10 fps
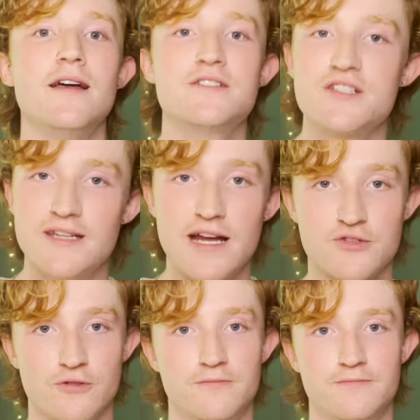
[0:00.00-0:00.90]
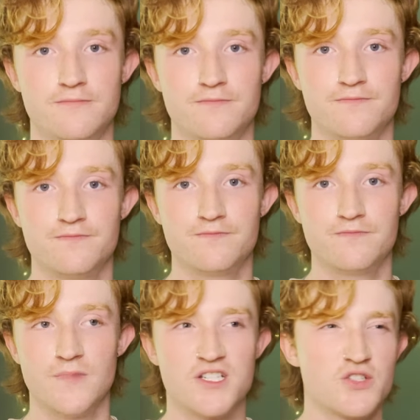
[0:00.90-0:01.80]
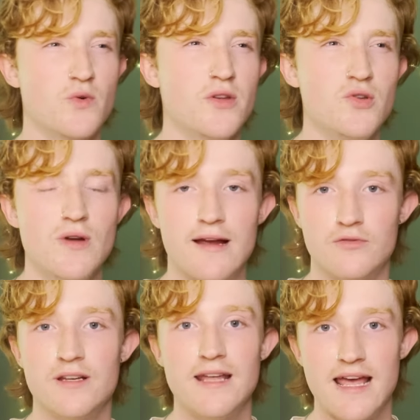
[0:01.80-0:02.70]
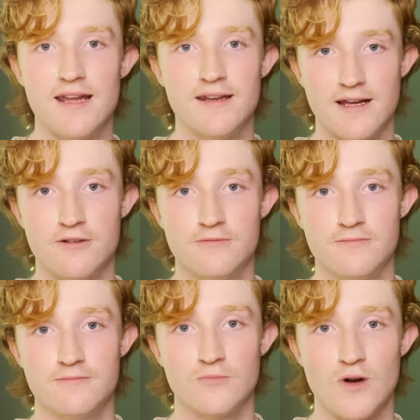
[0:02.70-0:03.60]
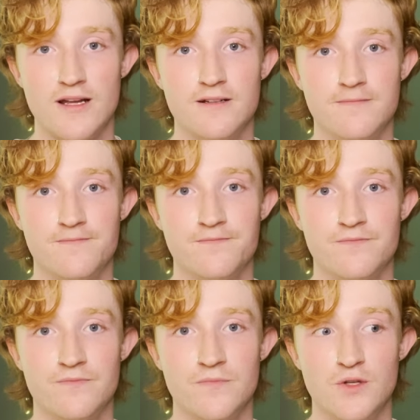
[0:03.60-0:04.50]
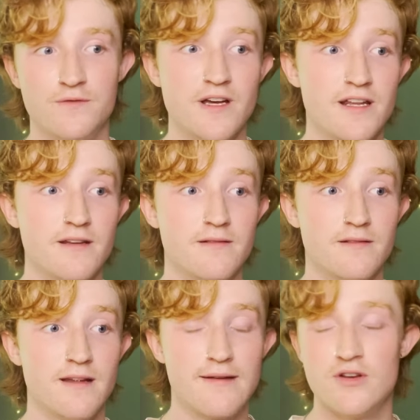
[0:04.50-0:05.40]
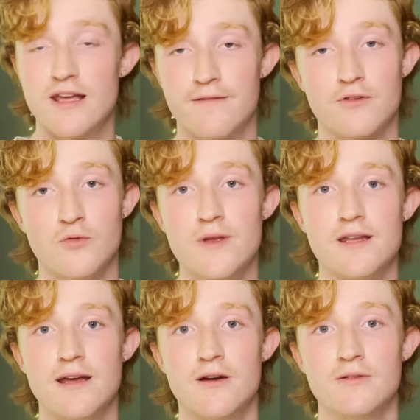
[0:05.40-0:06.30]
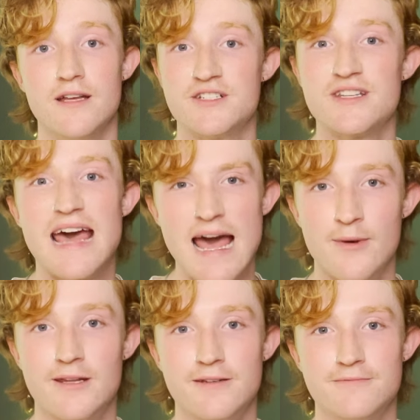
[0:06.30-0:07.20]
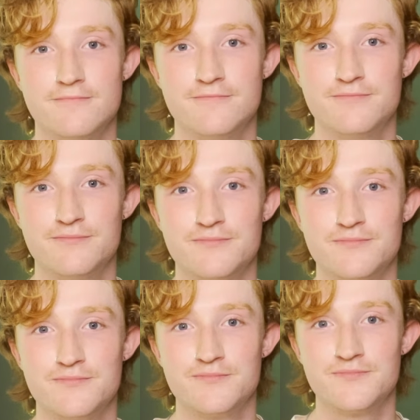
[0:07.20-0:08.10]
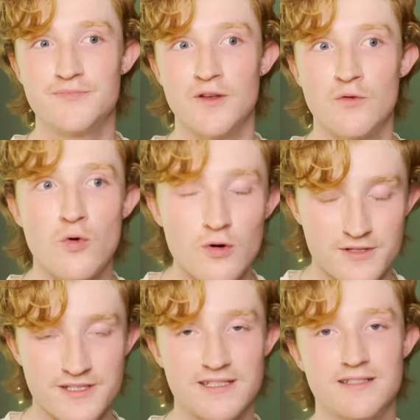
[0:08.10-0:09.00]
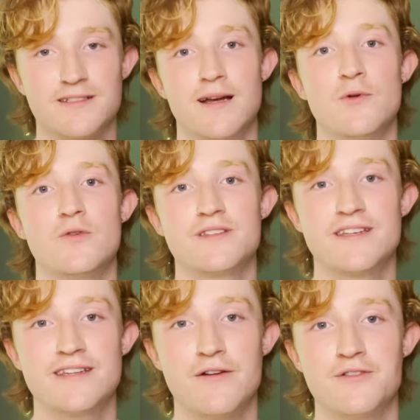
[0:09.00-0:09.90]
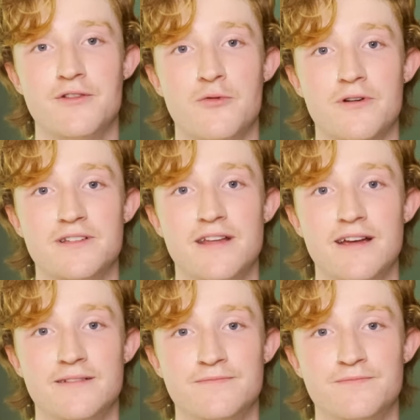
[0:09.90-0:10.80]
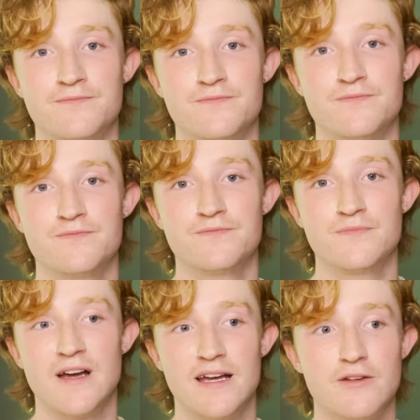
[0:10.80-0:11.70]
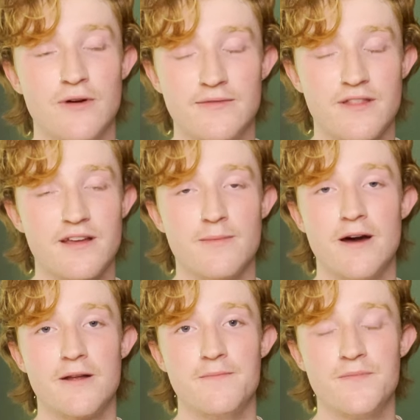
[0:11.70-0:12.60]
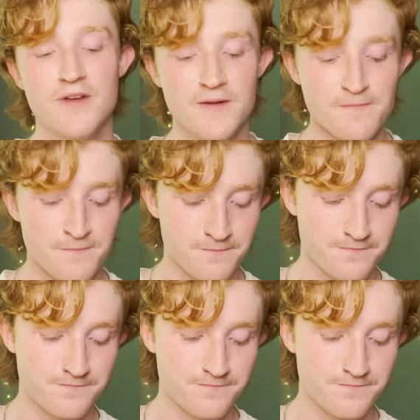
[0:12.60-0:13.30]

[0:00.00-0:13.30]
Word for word: It's just natural. It's just what you do every day now, right? You've done it every day for a week now. It's just habit. Of course, I'm going to sit down and do the work today. I don't have to think about it.